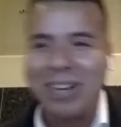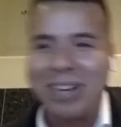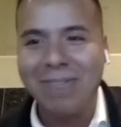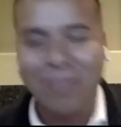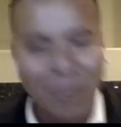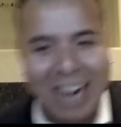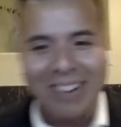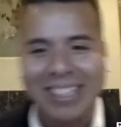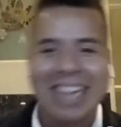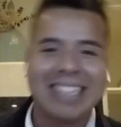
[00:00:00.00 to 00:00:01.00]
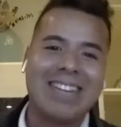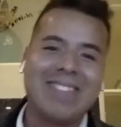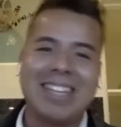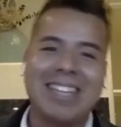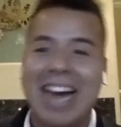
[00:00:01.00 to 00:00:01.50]
within four hours i
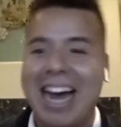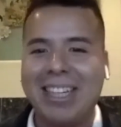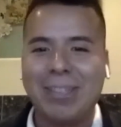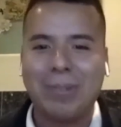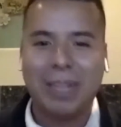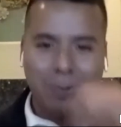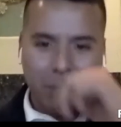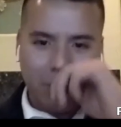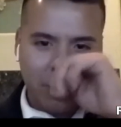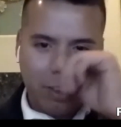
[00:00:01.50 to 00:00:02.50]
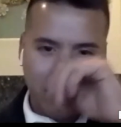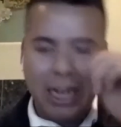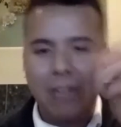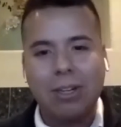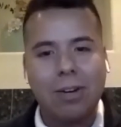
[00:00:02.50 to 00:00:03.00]
accepted the highest one which was
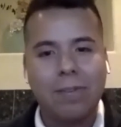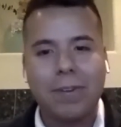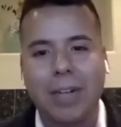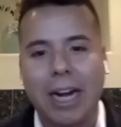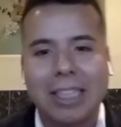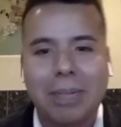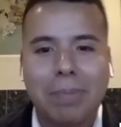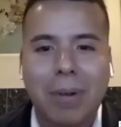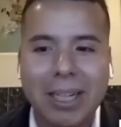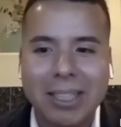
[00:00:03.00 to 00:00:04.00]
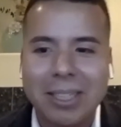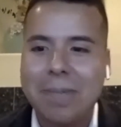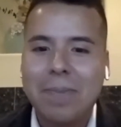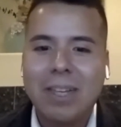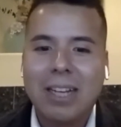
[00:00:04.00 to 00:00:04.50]
3000 over asking price
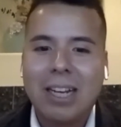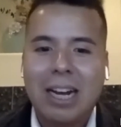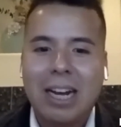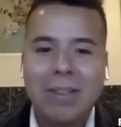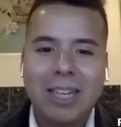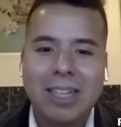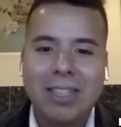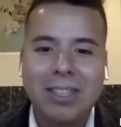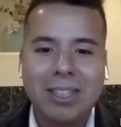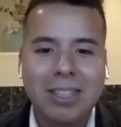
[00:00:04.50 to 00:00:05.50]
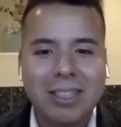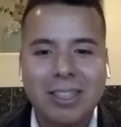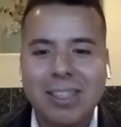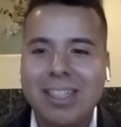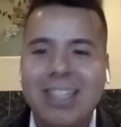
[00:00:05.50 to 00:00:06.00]
i was like
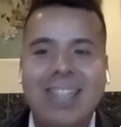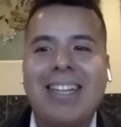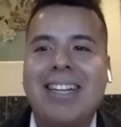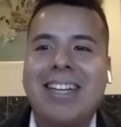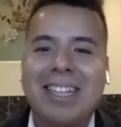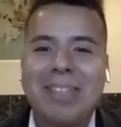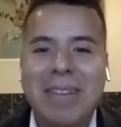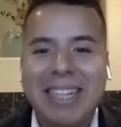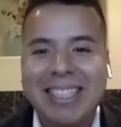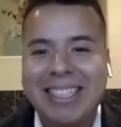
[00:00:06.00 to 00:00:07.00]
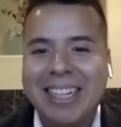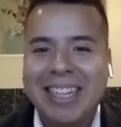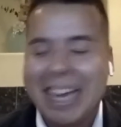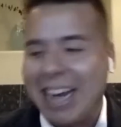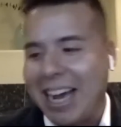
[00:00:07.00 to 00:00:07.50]
geez that's
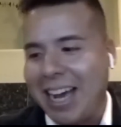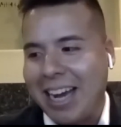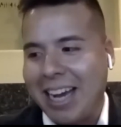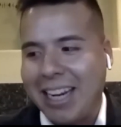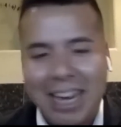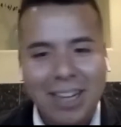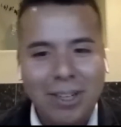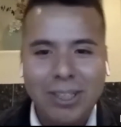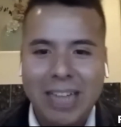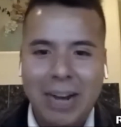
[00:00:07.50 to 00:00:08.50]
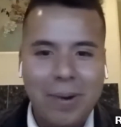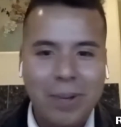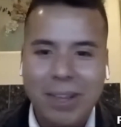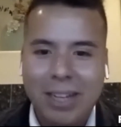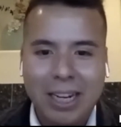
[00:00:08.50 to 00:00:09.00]
amazing and i and i, I closed that one
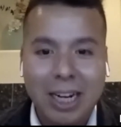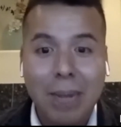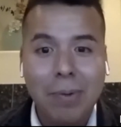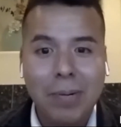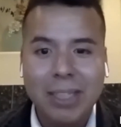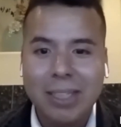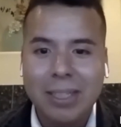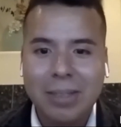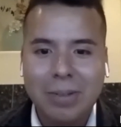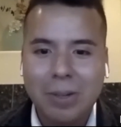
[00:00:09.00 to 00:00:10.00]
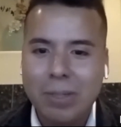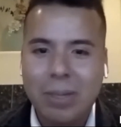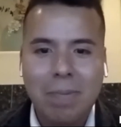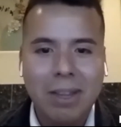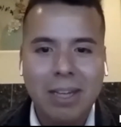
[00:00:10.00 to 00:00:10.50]
within like a couple weeks it
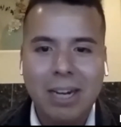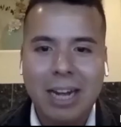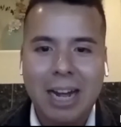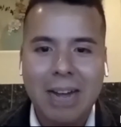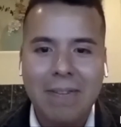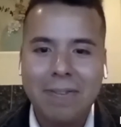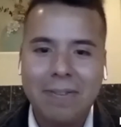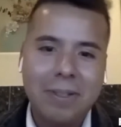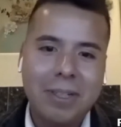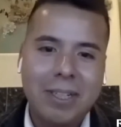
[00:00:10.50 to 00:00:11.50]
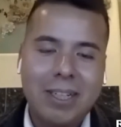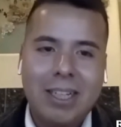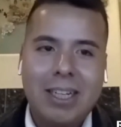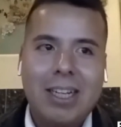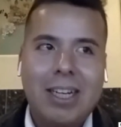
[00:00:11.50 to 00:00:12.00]
was a month and a half
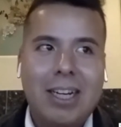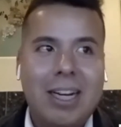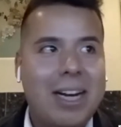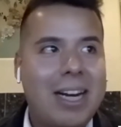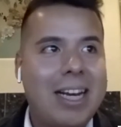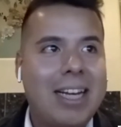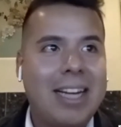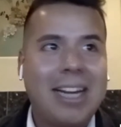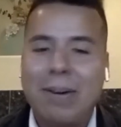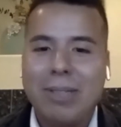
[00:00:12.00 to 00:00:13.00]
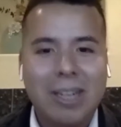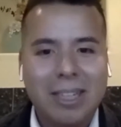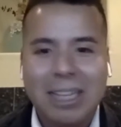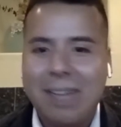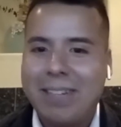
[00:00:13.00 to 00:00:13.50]
uh, and then I was
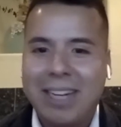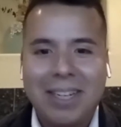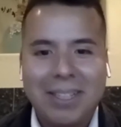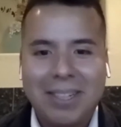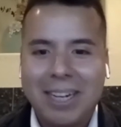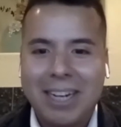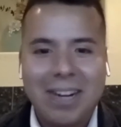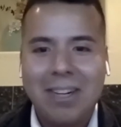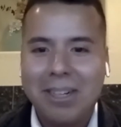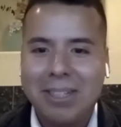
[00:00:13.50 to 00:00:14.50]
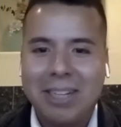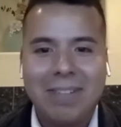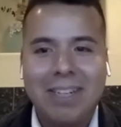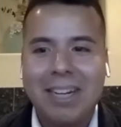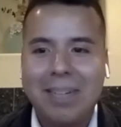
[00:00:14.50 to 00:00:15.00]
hooked after that. I got condos
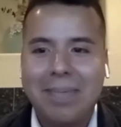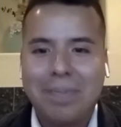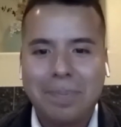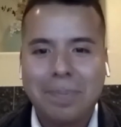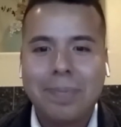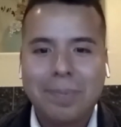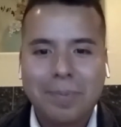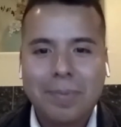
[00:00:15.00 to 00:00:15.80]
after that. All